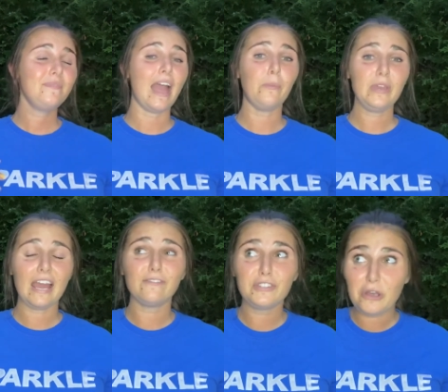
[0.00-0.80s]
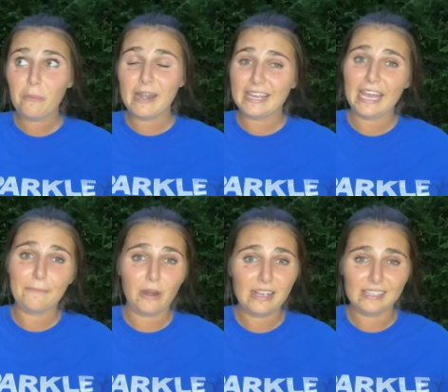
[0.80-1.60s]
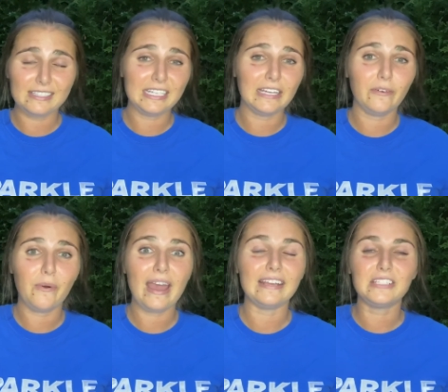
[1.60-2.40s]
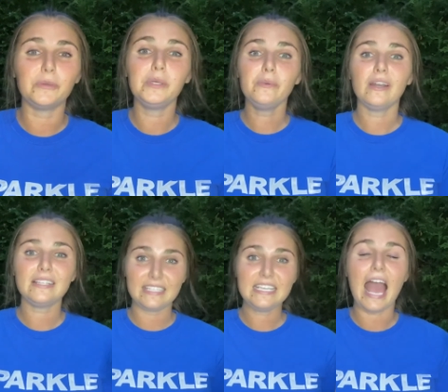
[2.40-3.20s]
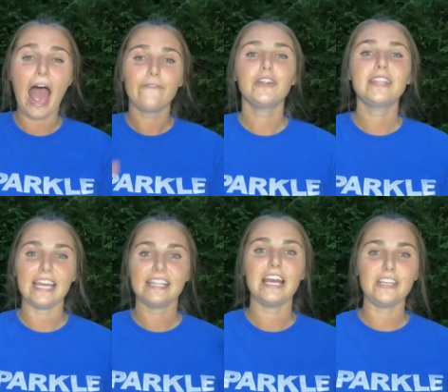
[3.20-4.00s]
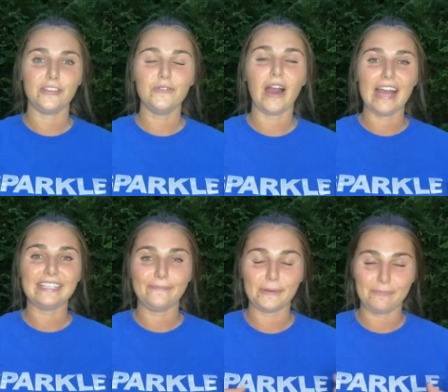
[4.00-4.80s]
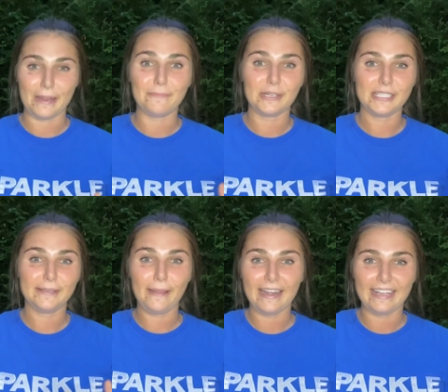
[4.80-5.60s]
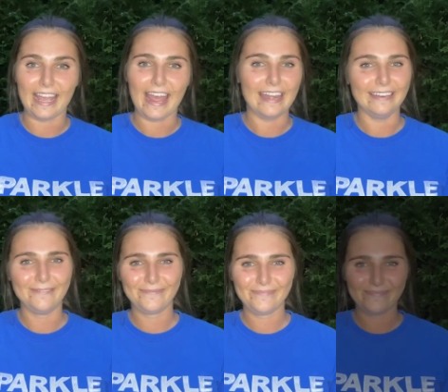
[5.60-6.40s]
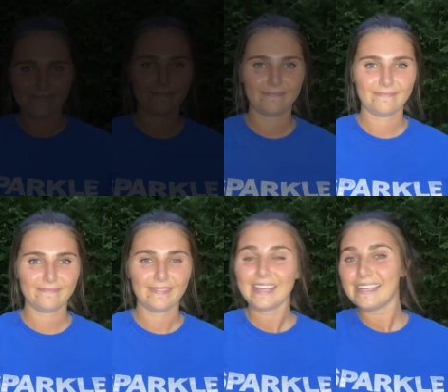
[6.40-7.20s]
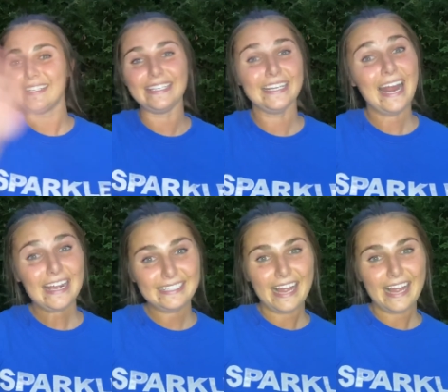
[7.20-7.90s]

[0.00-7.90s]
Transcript: And we have so many camp prizes to give away, so we want to see everything that you guys have been participating in. See you next